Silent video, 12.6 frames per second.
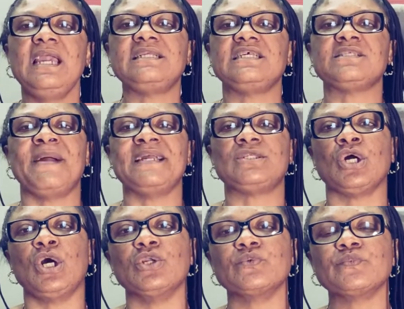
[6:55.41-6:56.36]
It is my
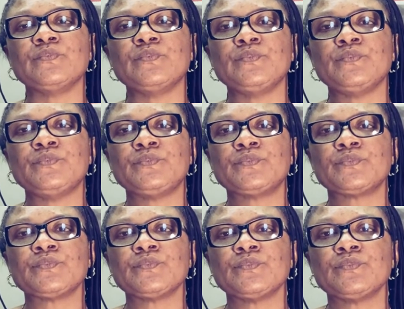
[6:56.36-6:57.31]
turn.
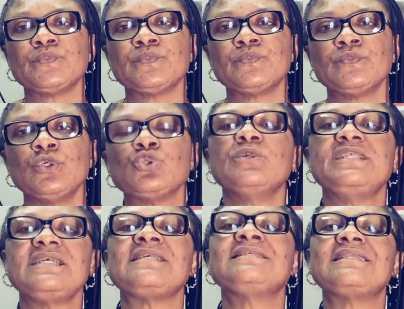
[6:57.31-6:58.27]
So
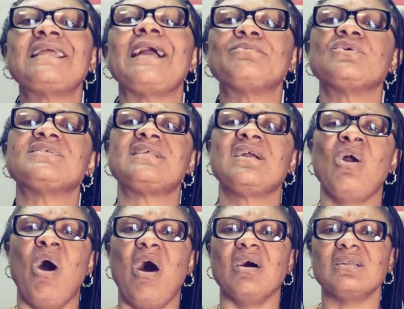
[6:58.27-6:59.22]
this is the time to seek
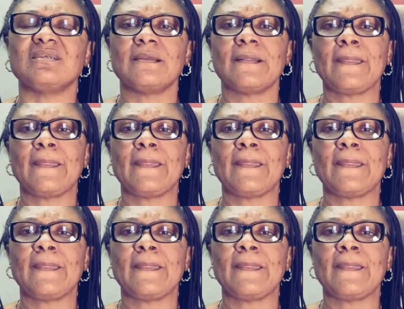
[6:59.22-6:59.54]
God.